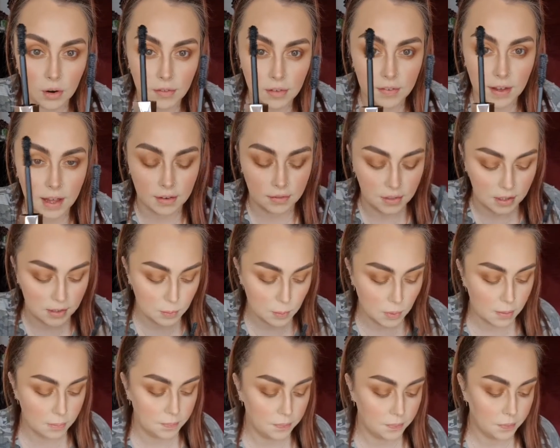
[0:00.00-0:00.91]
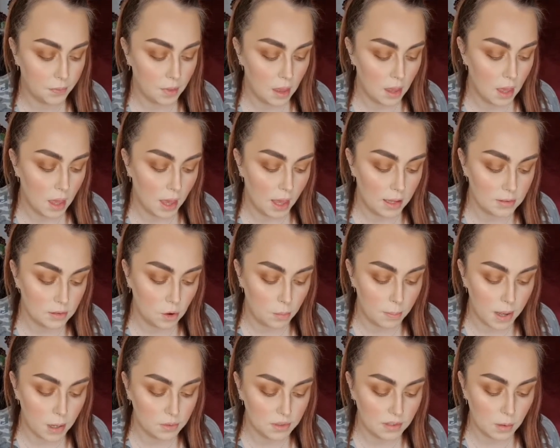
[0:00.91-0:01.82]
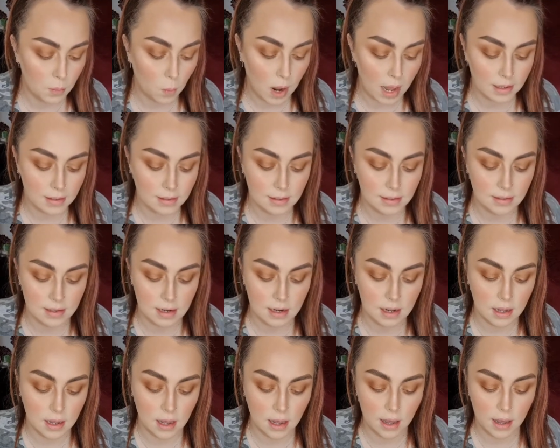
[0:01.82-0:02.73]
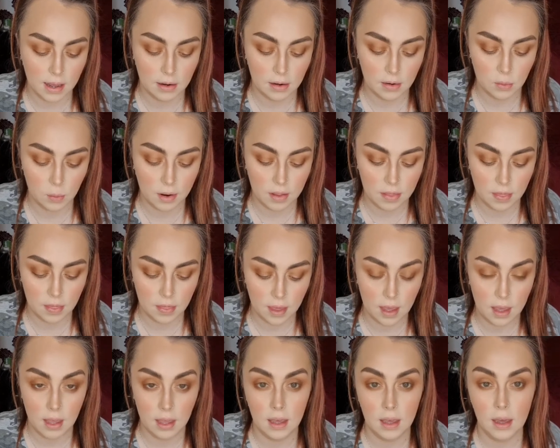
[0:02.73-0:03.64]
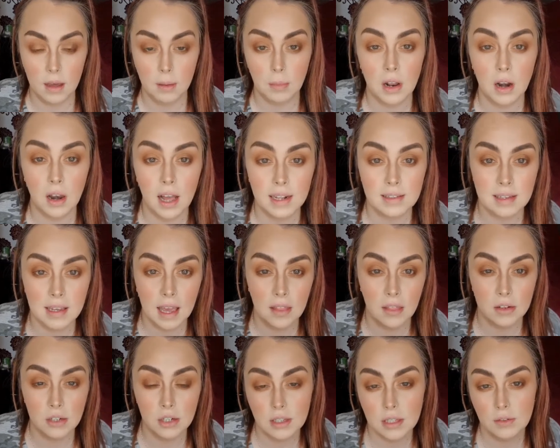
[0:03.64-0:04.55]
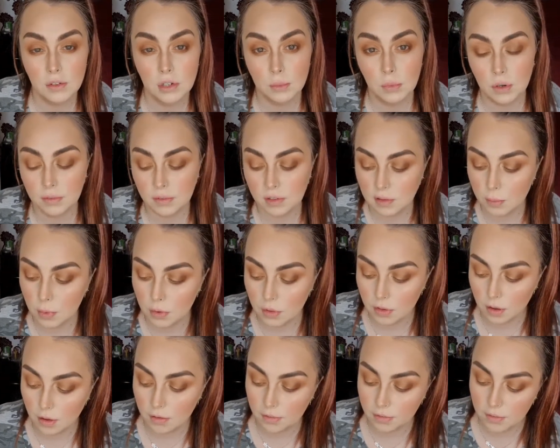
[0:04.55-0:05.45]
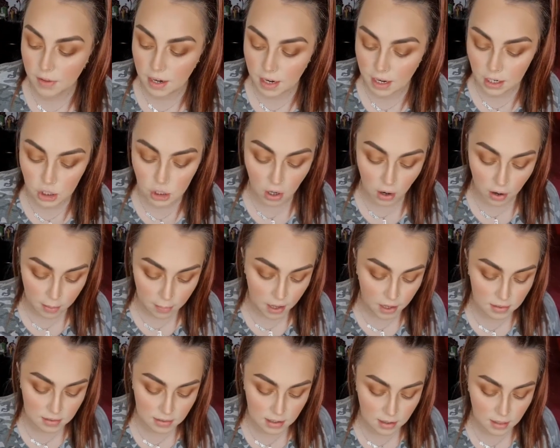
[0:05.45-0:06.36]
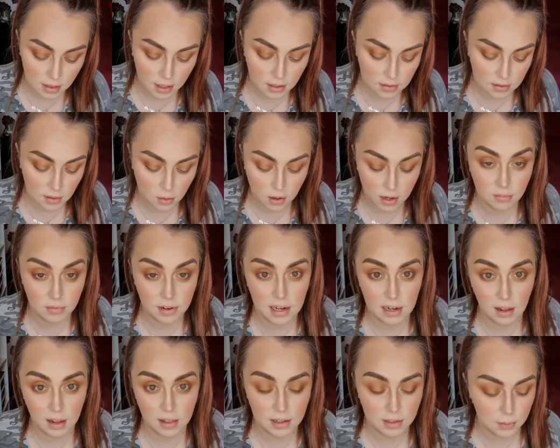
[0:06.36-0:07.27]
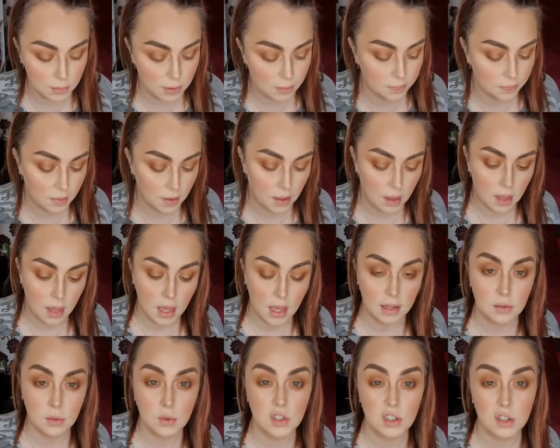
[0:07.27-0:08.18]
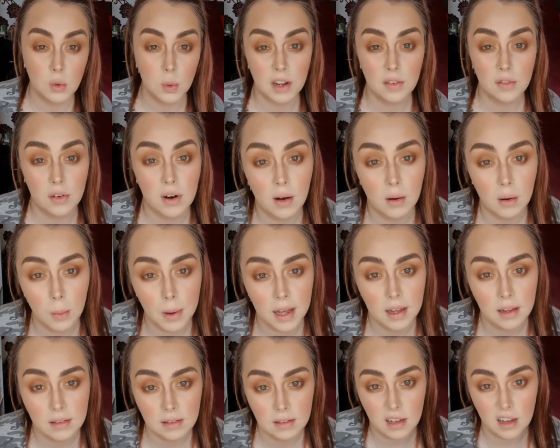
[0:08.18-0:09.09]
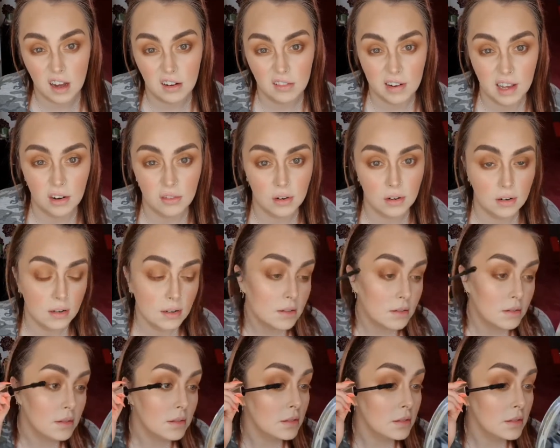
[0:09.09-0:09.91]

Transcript: more of a fan of this one. It's got melting waxes in it, and when they glide together it just gives you more of a smoother finish, I personally think, so I really like this one. It's also 24-hour wear, so you can't really go wrong.